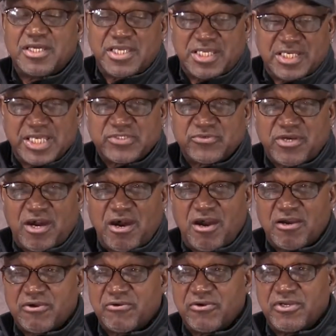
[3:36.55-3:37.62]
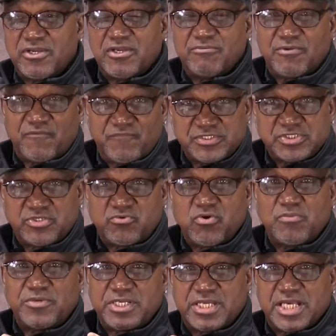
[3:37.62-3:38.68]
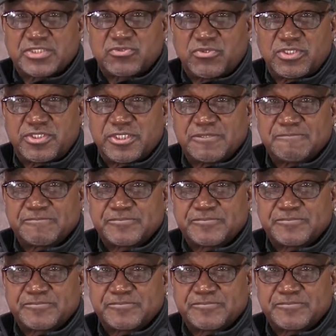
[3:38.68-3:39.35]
electric auger, my fishing equipment, and that sort of thing.